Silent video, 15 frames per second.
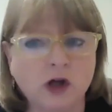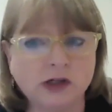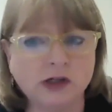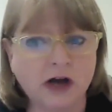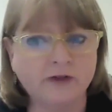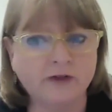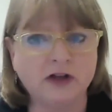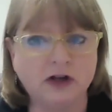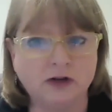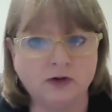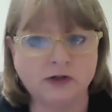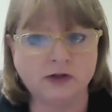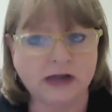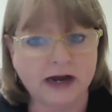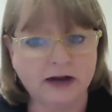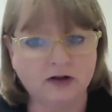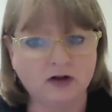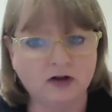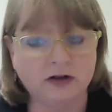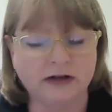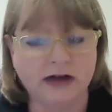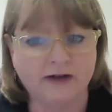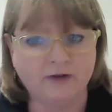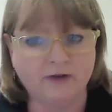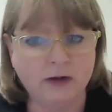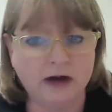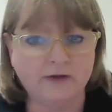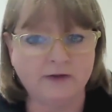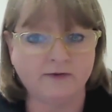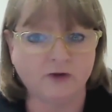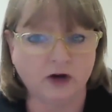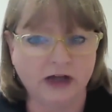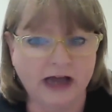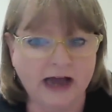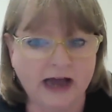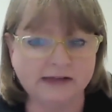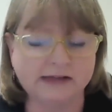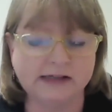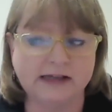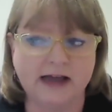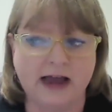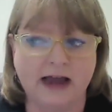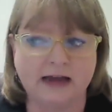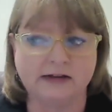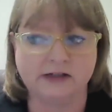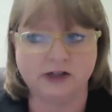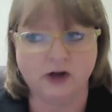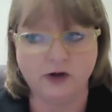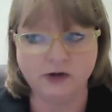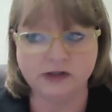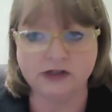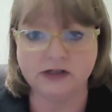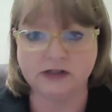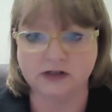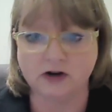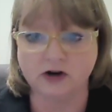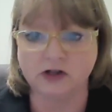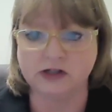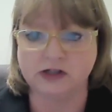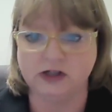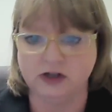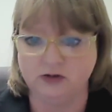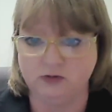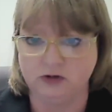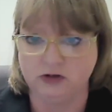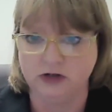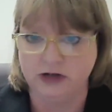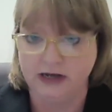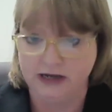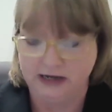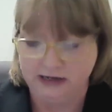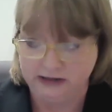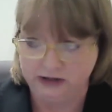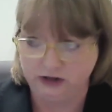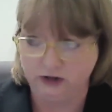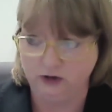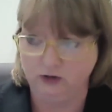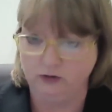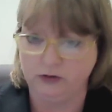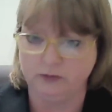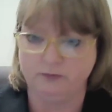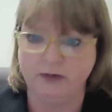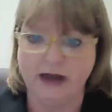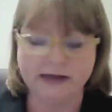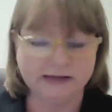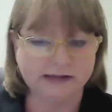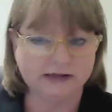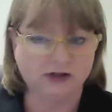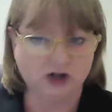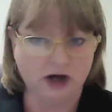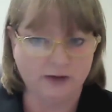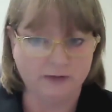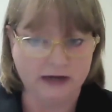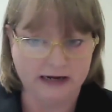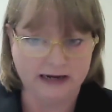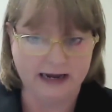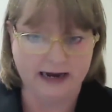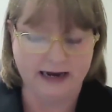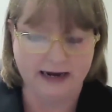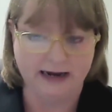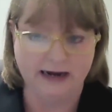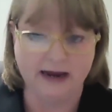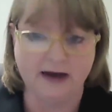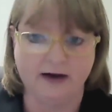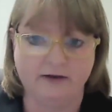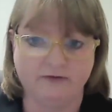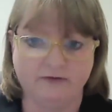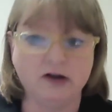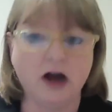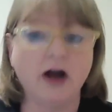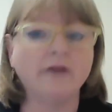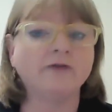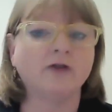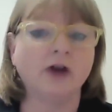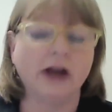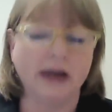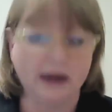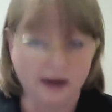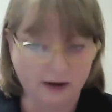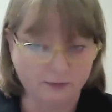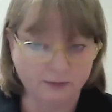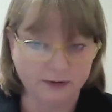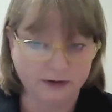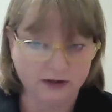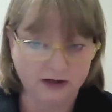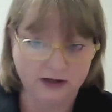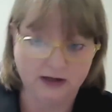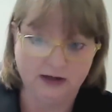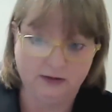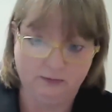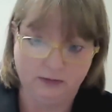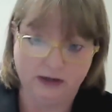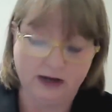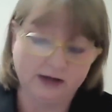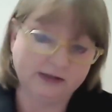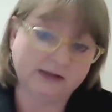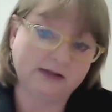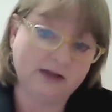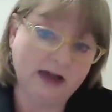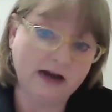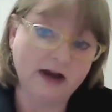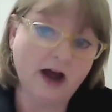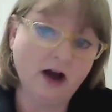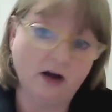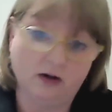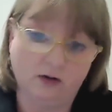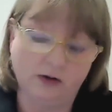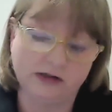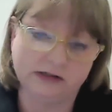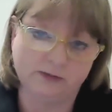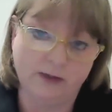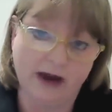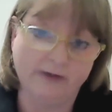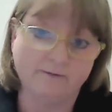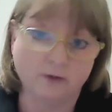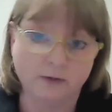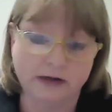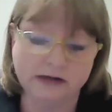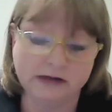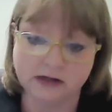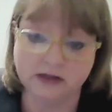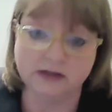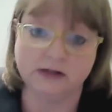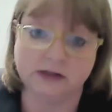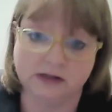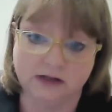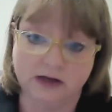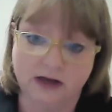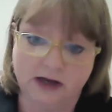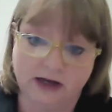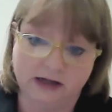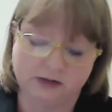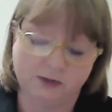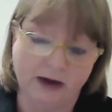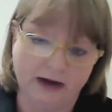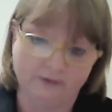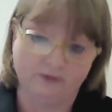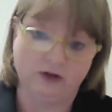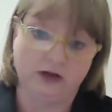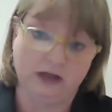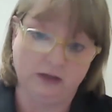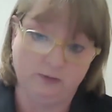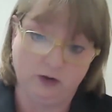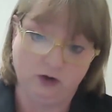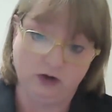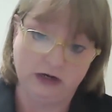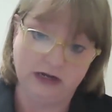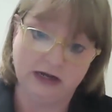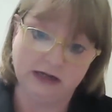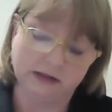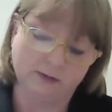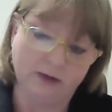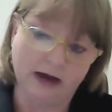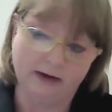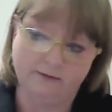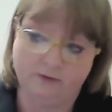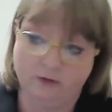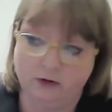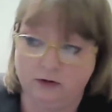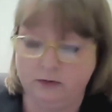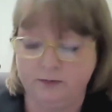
off the news cycle and everybody forgets. And Tulsa starts to do the best job they can of covering it up because they know it's bad for business. It's bad for the community. It's bad for